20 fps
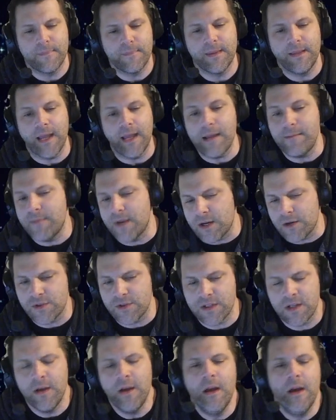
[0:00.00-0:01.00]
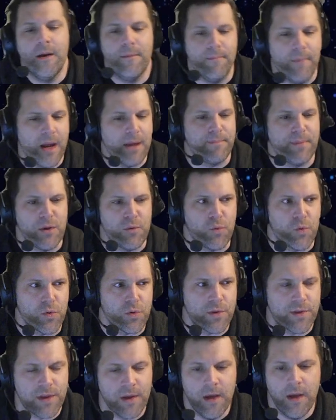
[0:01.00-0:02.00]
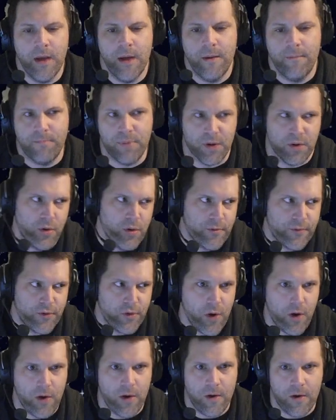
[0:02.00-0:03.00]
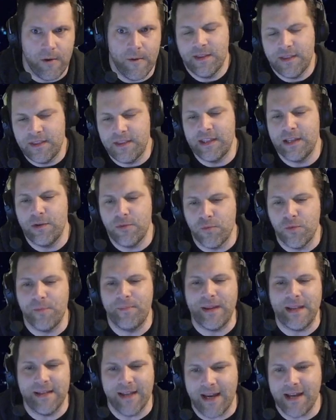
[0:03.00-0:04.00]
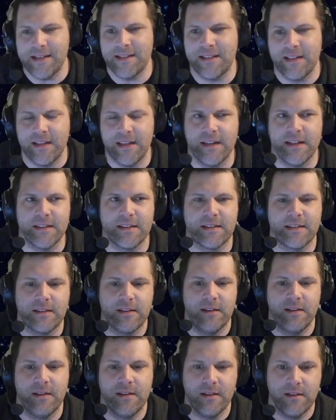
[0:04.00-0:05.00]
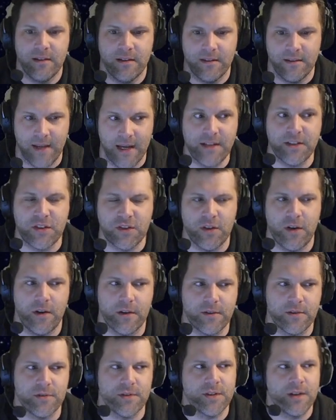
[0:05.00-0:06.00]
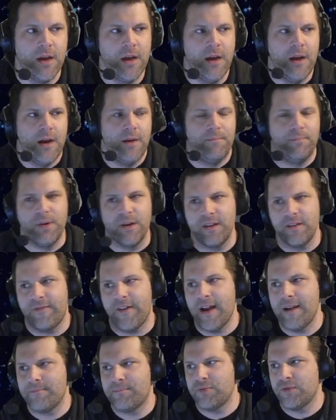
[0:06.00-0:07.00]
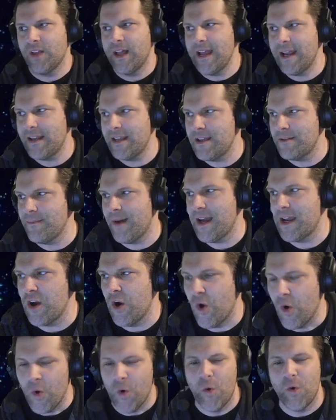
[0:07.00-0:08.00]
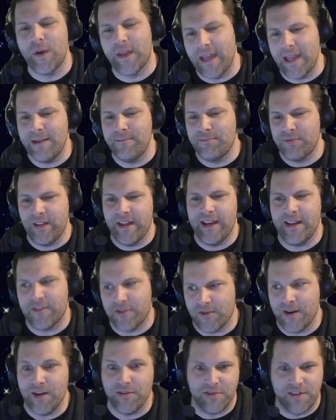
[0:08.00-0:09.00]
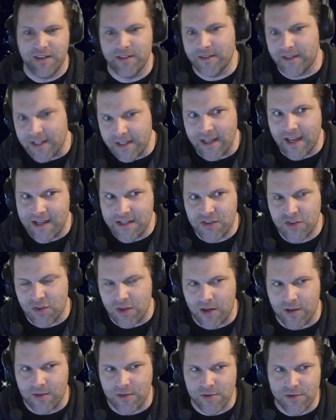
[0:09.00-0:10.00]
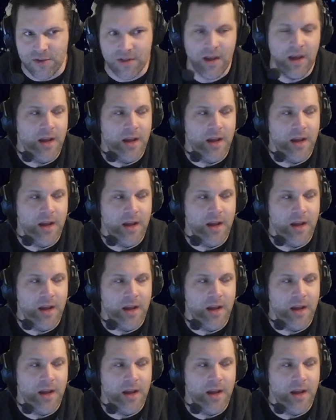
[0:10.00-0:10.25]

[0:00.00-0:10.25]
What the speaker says: nightmares might be worth. But overall, it would be nice against Night Stalkers. But if I'm planning my whole game plan around killing Night Stalkers,